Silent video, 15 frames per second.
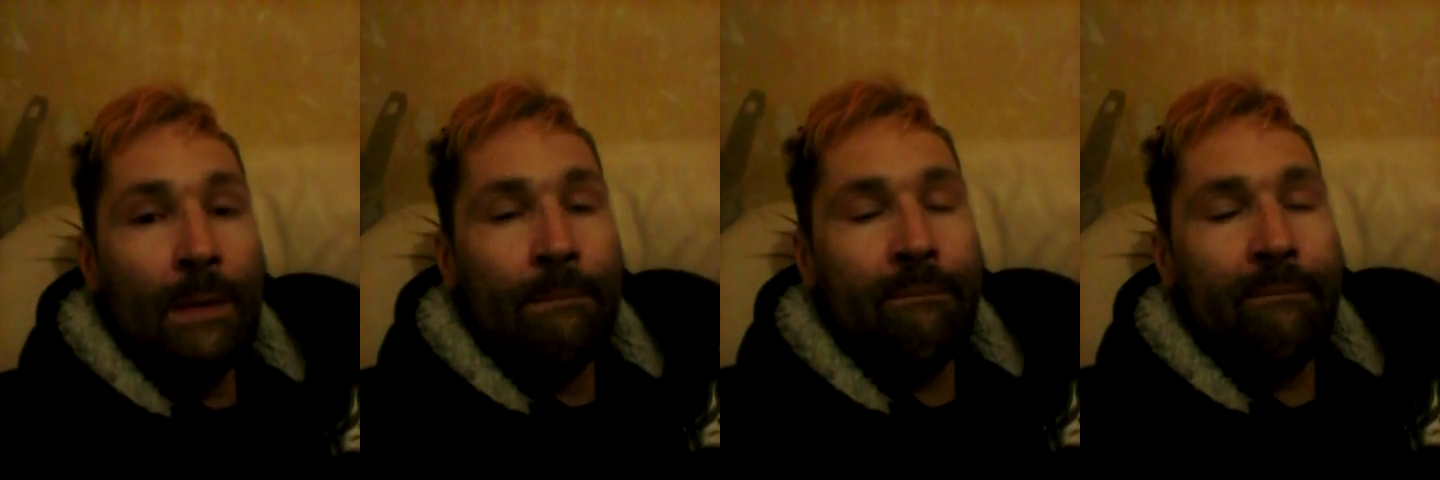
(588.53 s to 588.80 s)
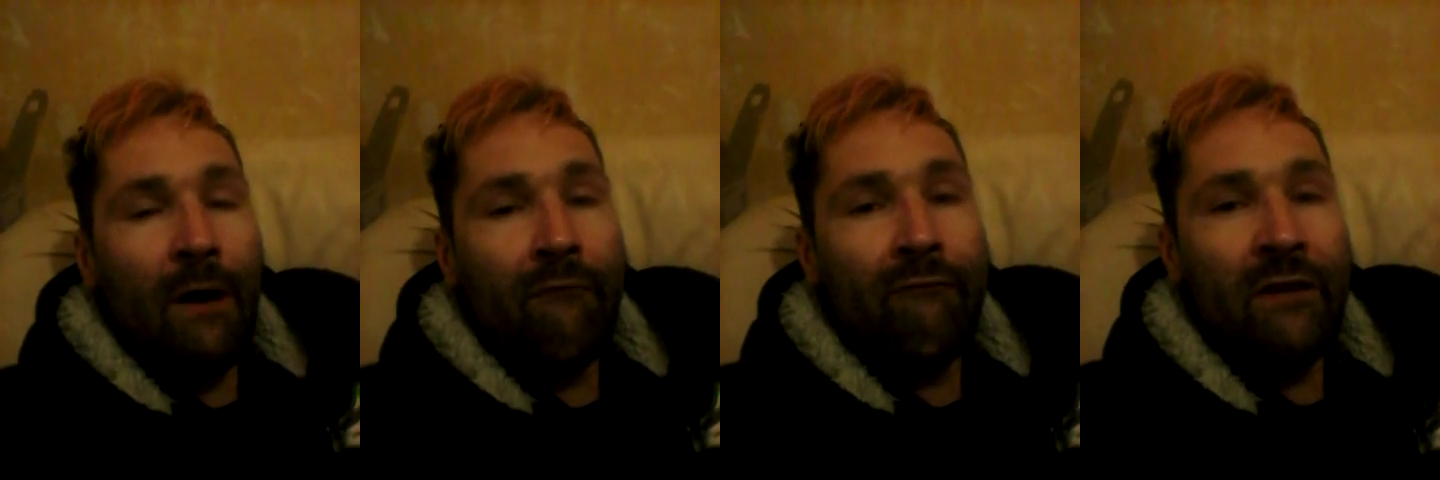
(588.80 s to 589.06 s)

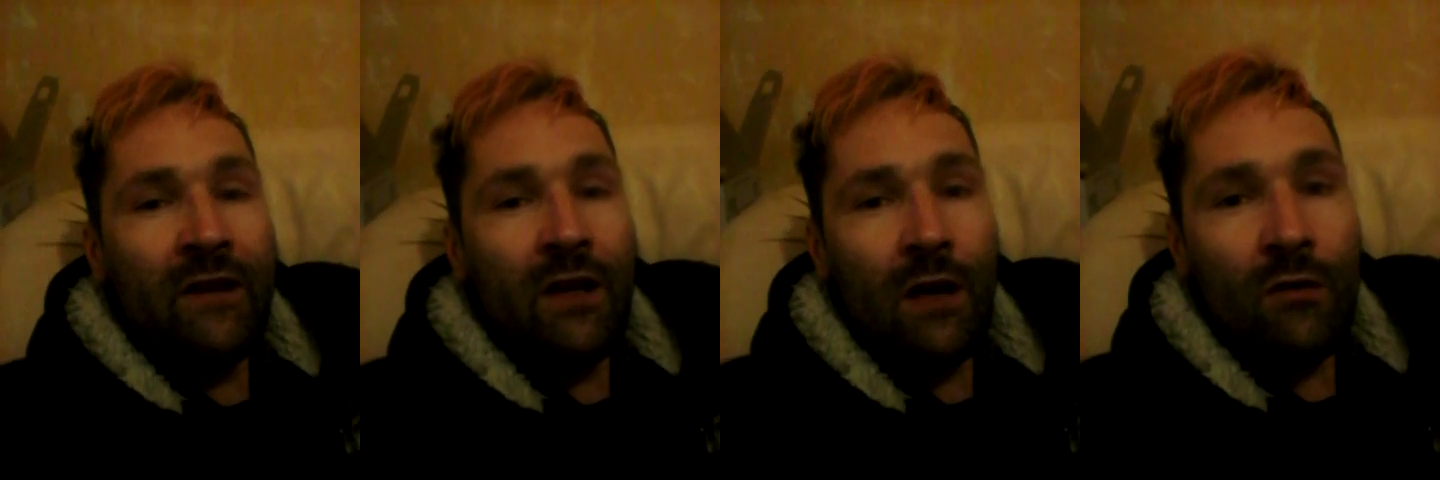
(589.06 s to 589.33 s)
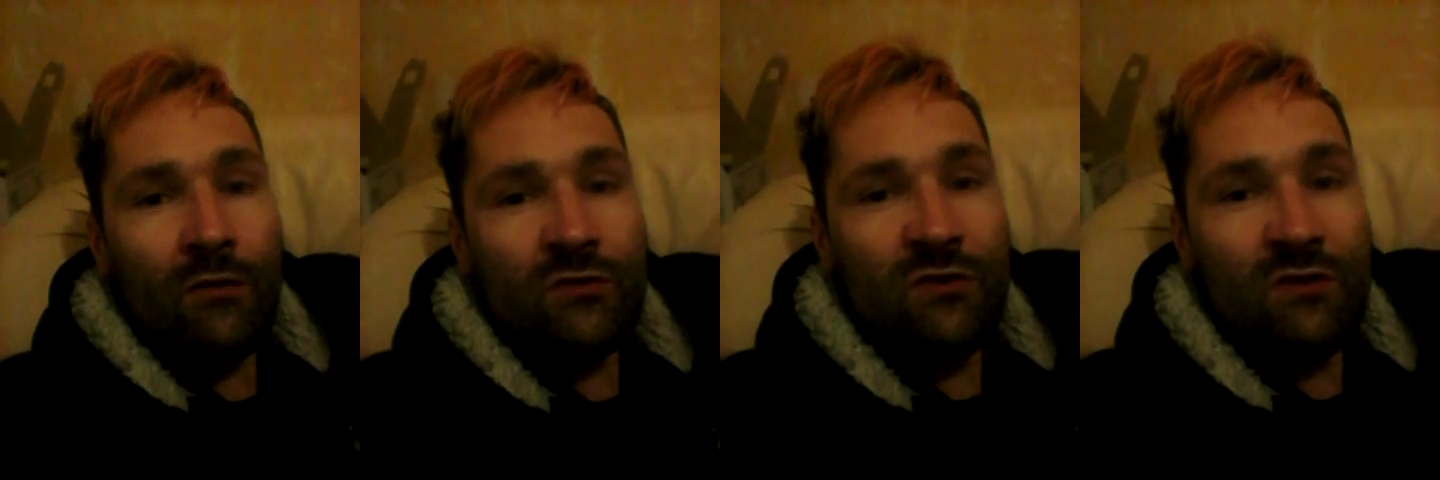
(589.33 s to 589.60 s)
More
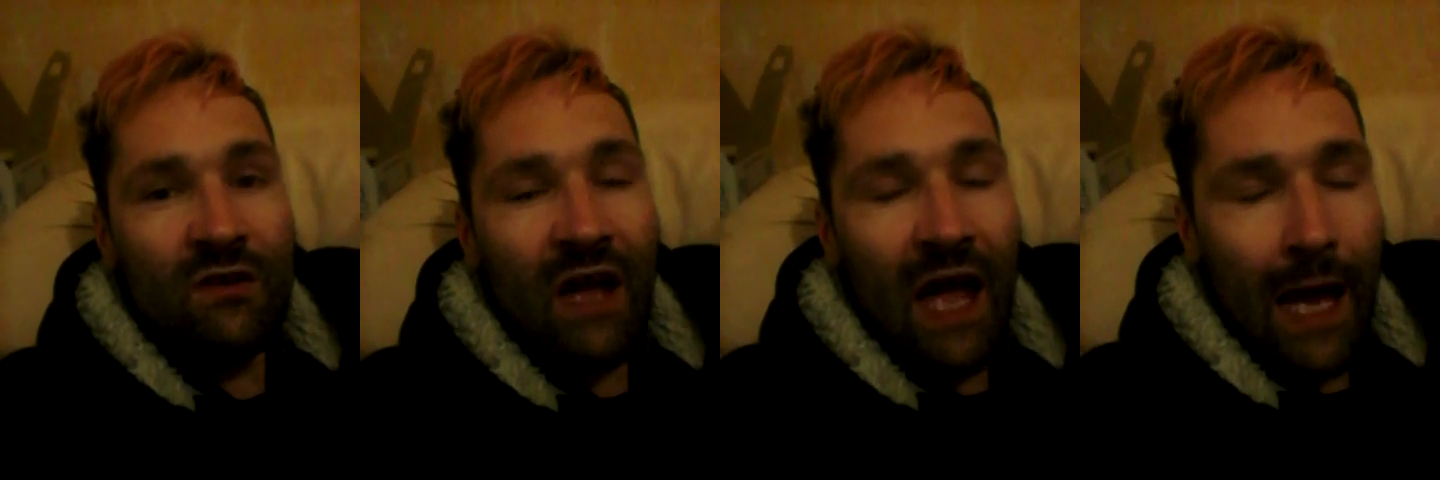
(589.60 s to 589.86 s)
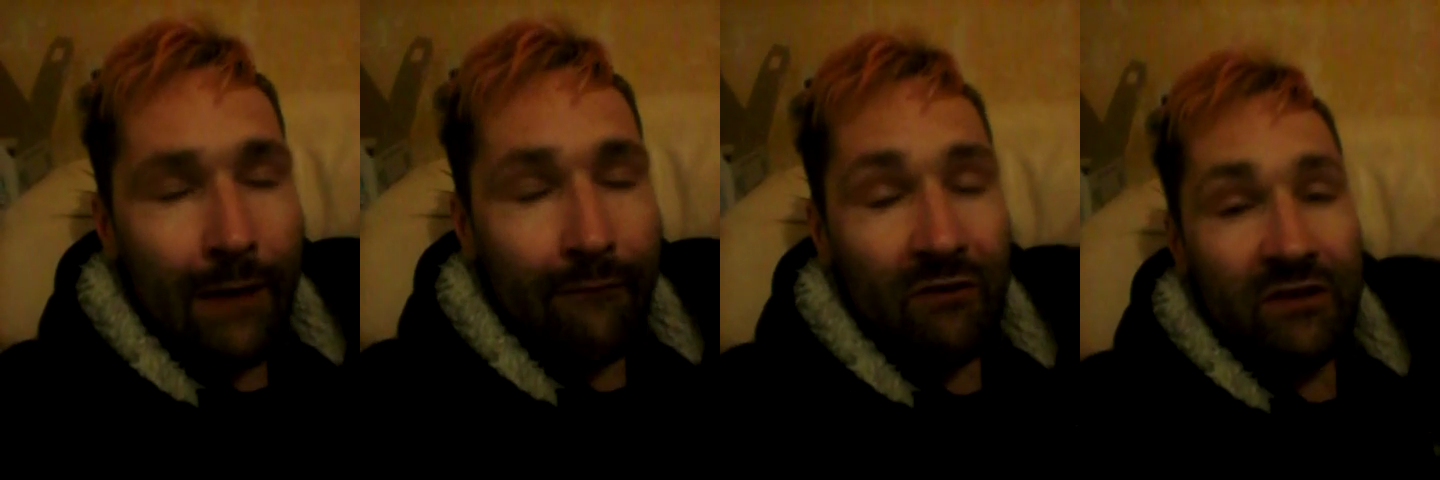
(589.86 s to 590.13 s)
videos
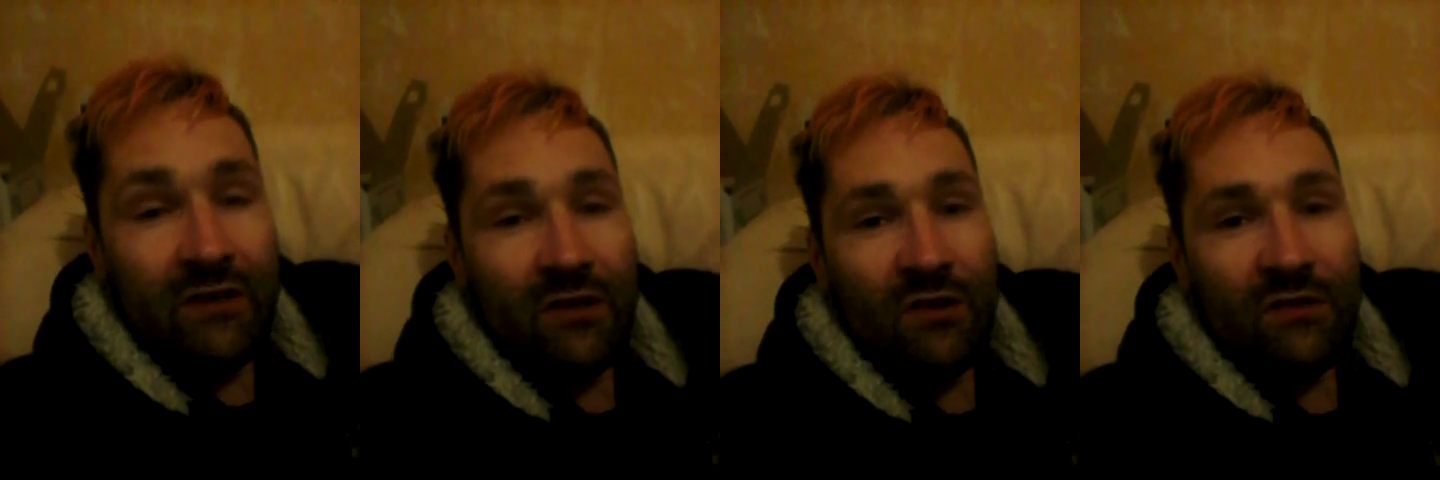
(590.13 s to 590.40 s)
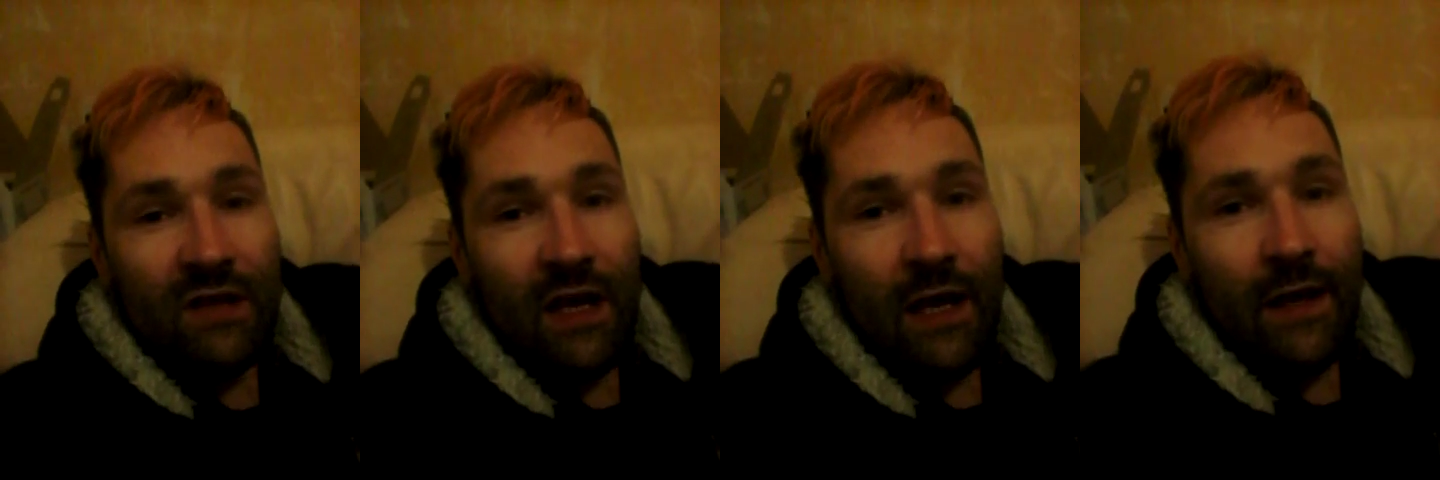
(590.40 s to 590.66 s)
every
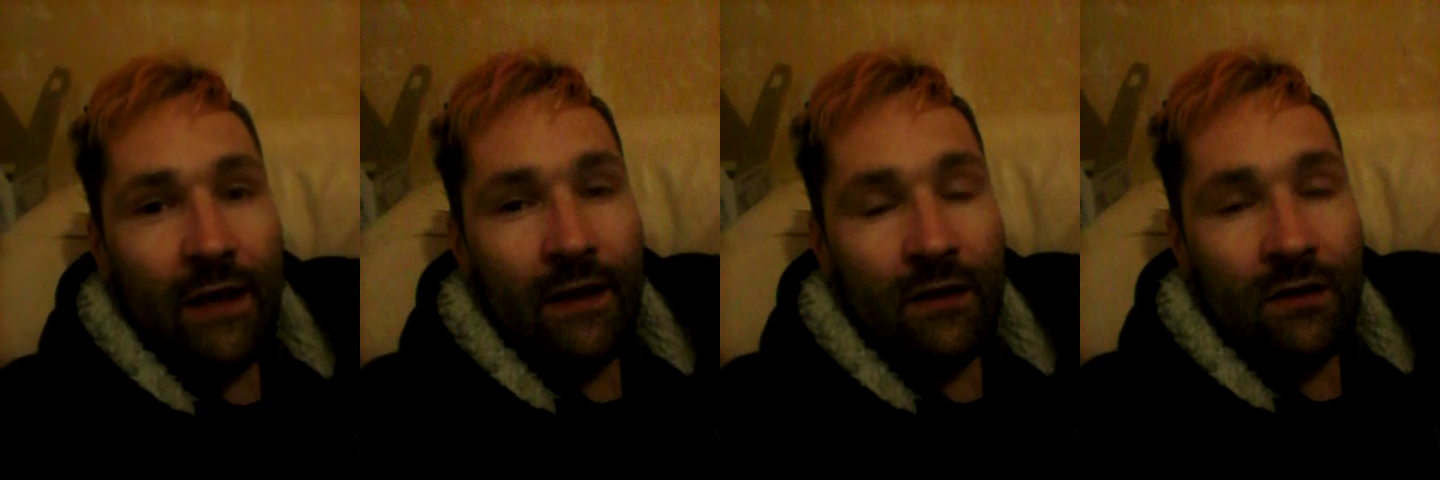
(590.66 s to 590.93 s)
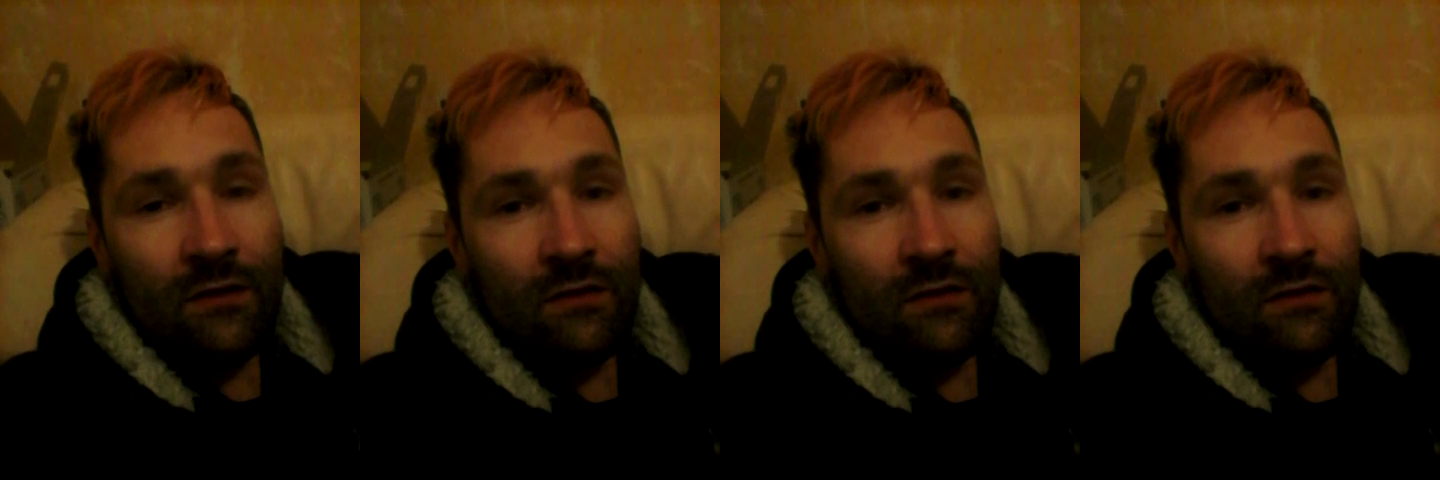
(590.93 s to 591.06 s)
single day.